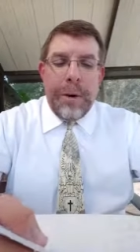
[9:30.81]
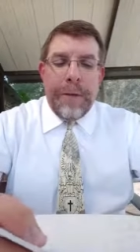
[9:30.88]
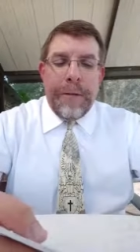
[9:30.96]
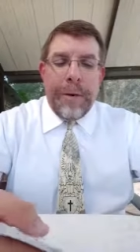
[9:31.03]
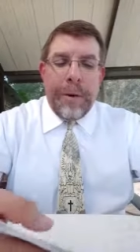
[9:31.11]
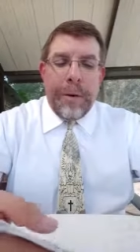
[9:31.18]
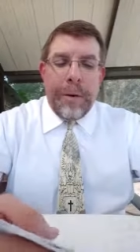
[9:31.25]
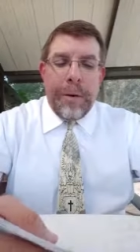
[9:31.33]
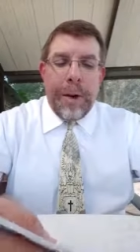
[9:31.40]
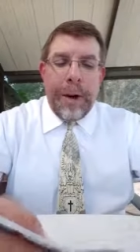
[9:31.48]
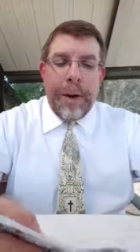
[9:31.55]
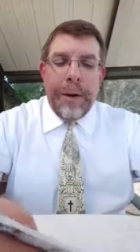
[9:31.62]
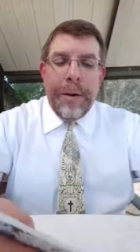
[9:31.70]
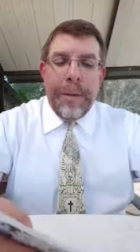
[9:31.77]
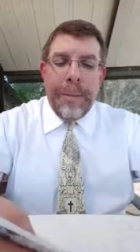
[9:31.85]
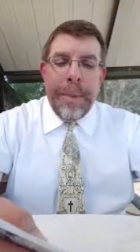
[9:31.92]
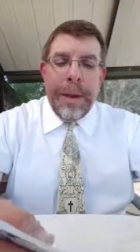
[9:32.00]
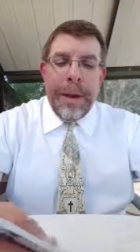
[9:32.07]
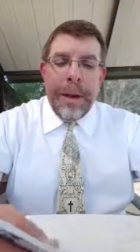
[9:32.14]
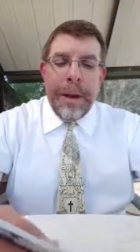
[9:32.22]
If you're uh,
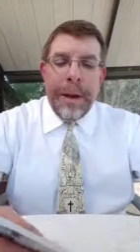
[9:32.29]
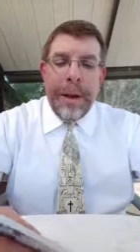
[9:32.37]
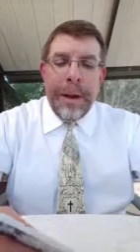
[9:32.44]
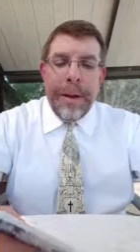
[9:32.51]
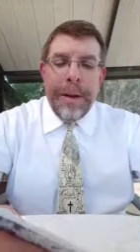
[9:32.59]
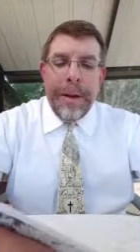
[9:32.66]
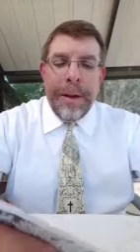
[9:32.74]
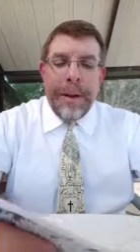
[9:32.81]
being uh,